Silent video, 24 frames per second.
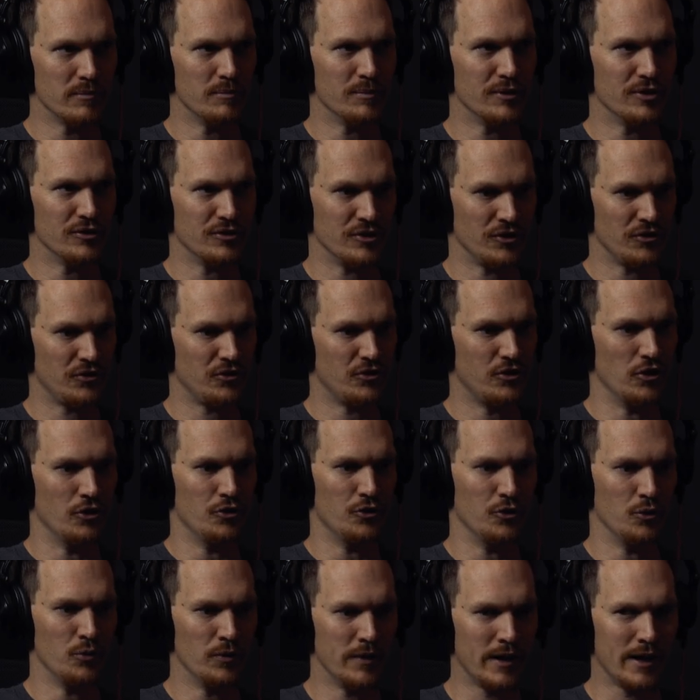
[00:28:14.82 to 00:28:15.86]
the business to
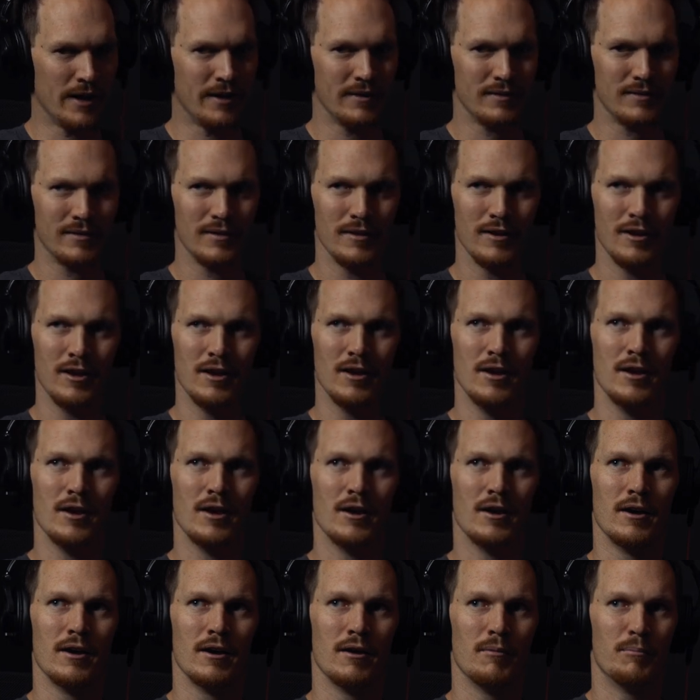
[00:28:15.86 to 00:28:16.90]
do that.
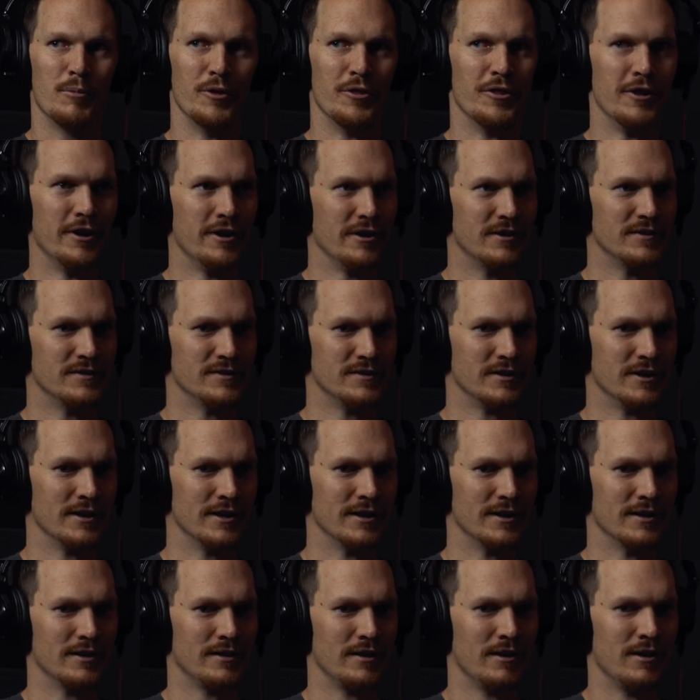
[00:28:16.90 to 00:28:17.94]
But then it's
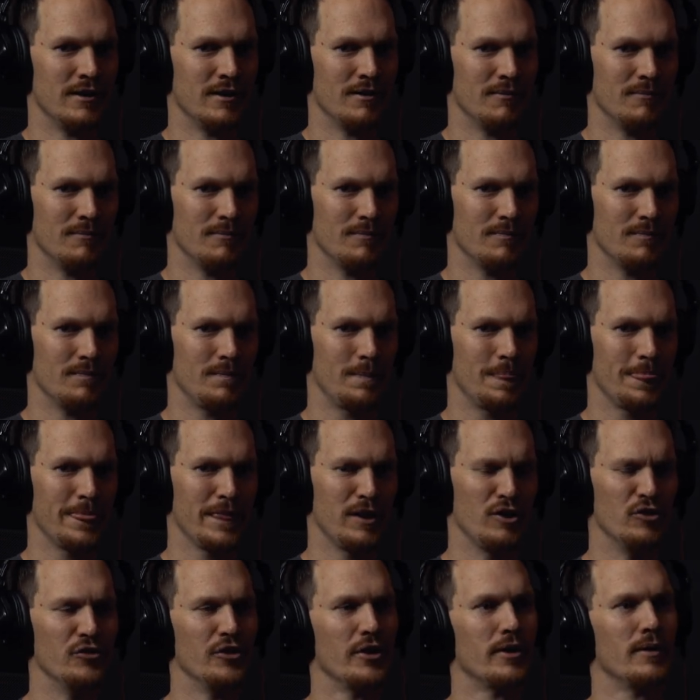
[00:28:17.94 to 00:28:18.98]
like
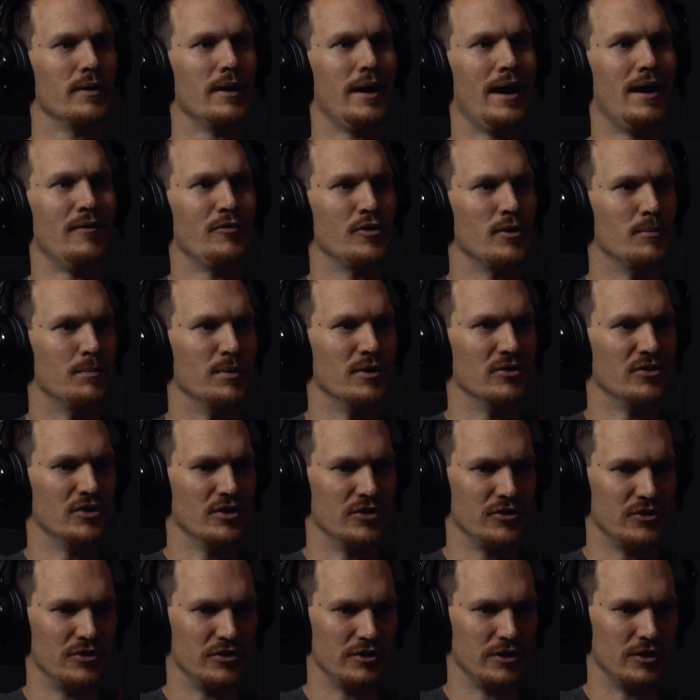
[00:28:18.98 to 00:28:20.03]
having a
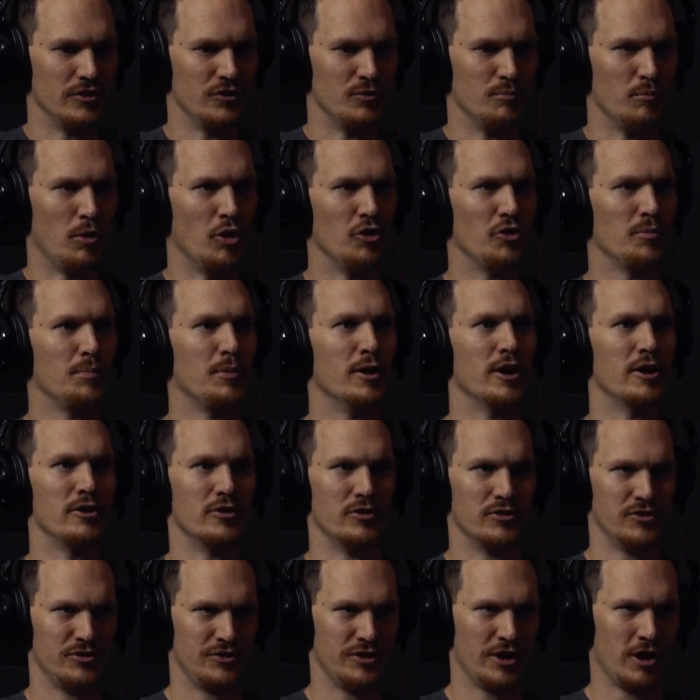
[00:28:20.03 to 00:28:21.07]
business is multiplying
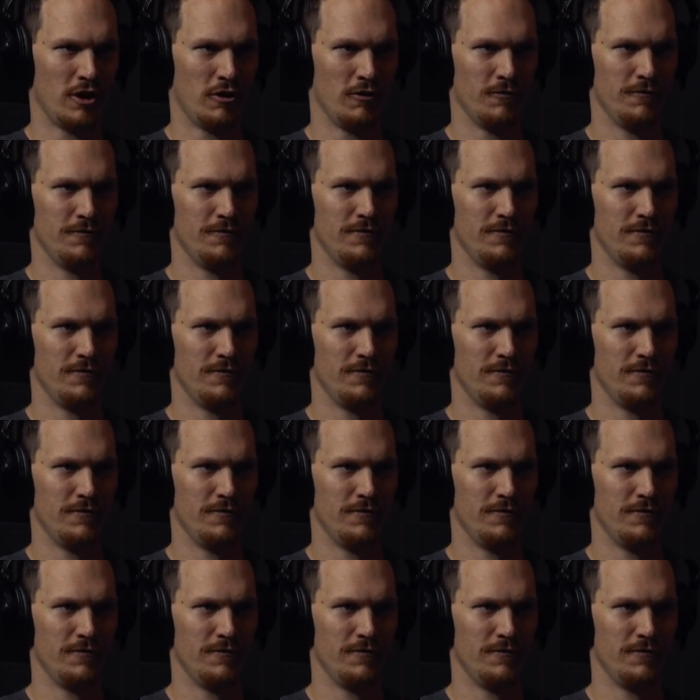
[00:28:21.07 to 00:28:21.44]
yourself.